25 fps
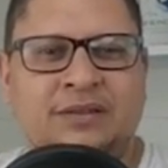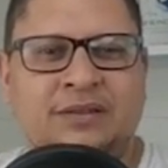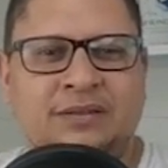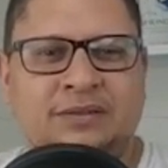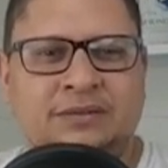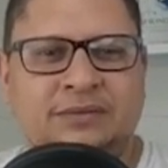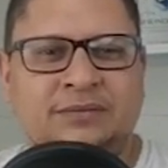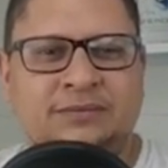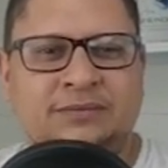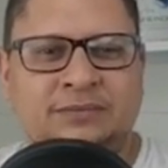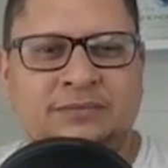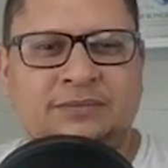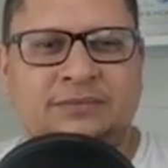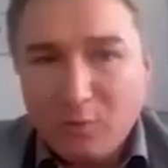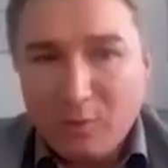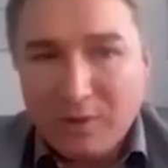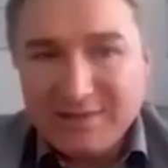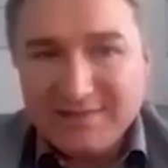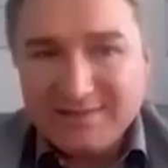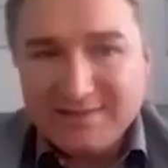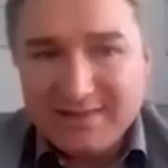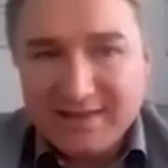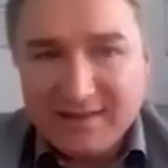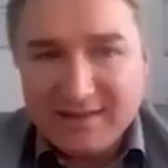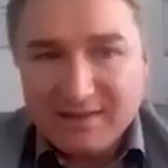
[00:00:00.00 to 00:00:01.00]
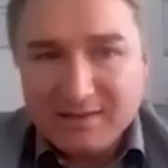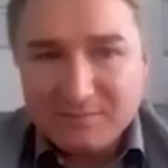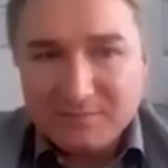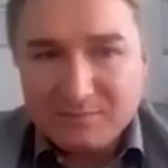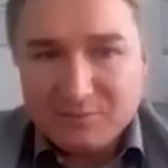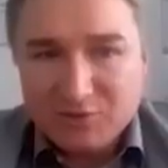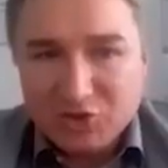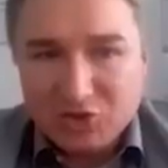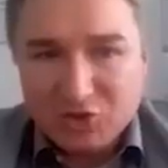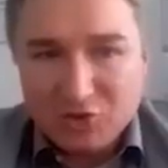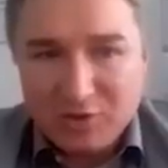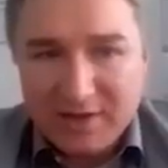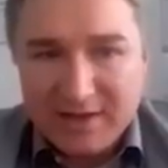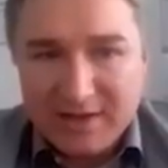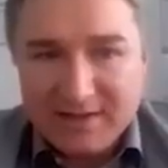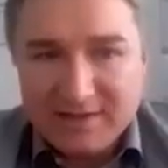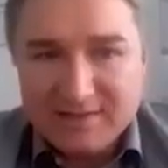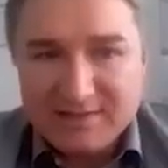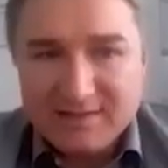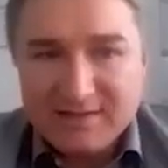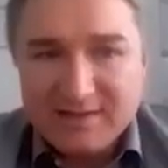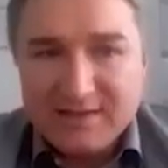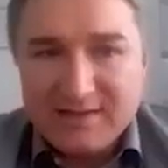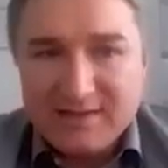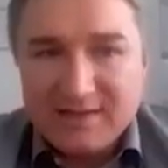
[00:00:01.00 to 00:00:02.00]
One thing to
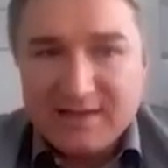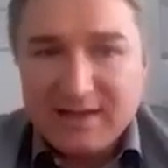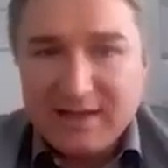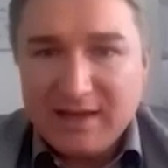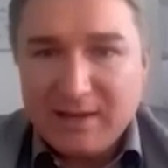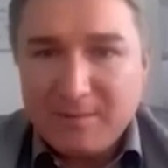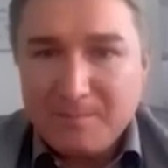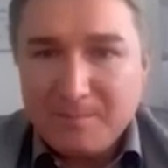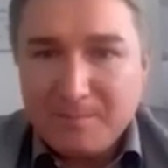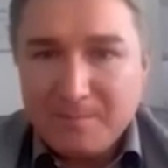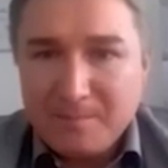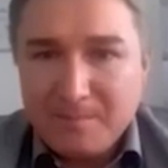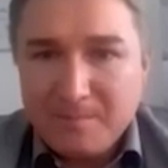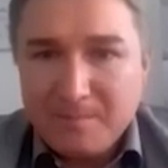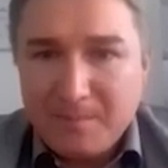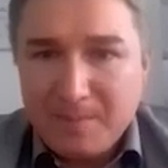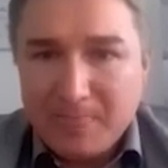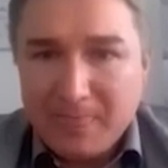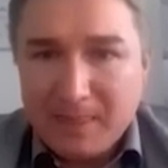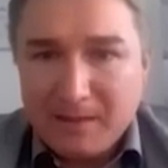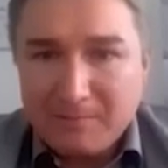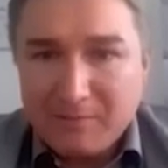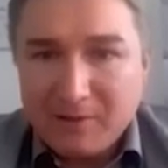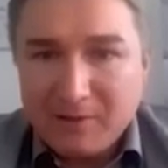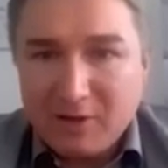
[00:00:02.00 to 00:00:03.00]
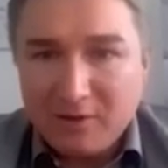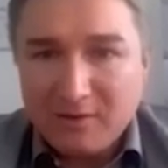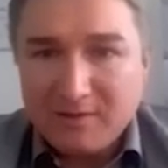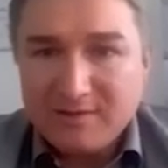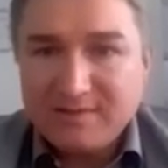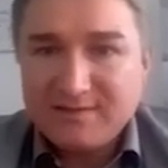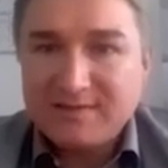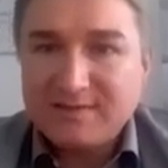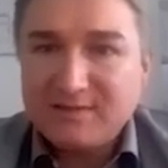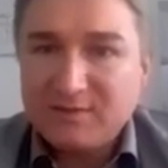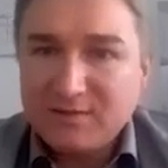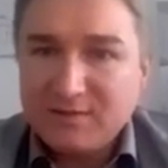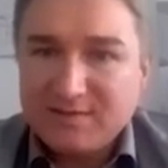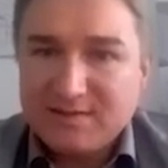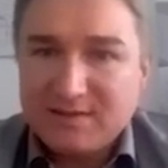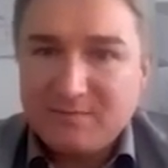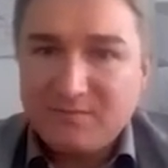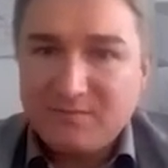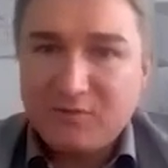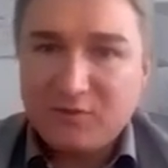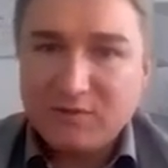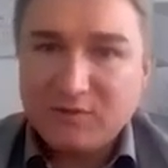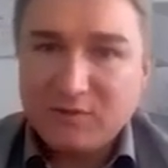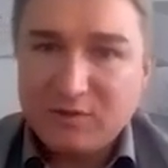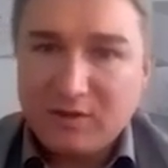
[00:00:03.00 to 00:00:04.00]
add, because the system
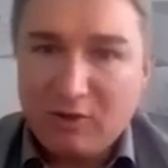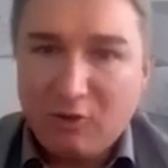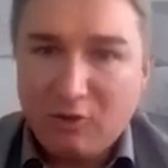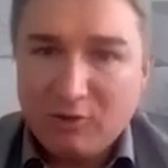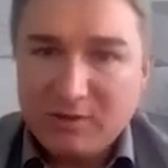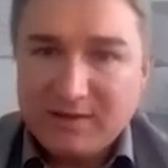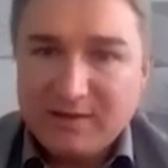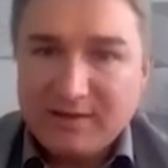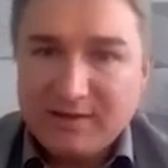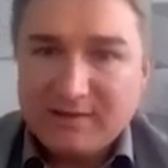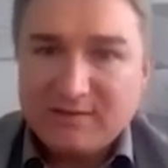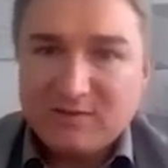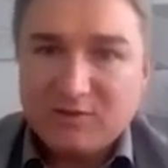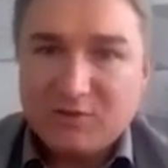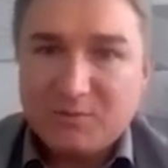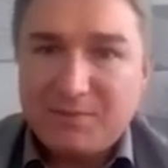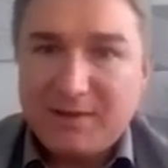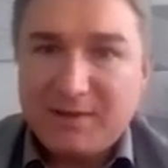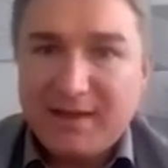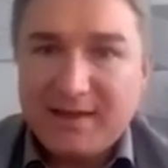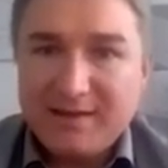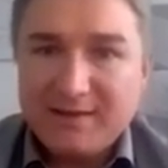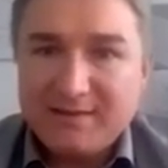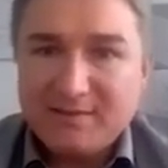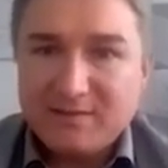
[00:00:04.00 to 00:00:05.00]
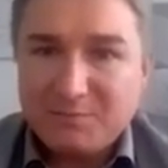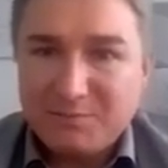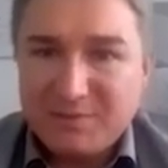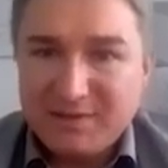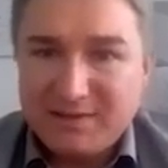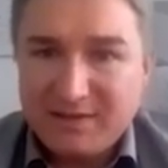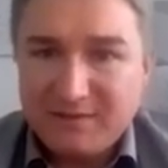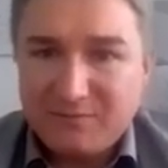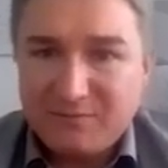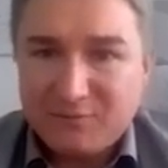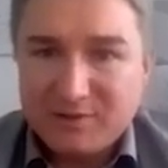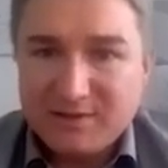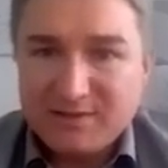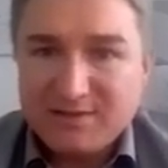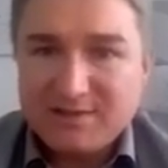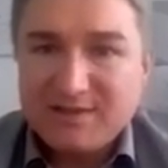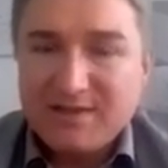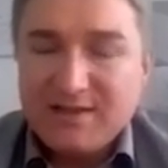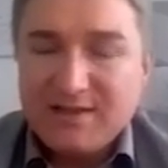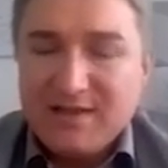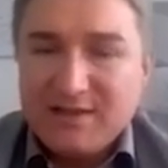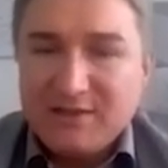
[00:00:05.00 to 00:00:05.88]
for the auditing a supplier is a bit different,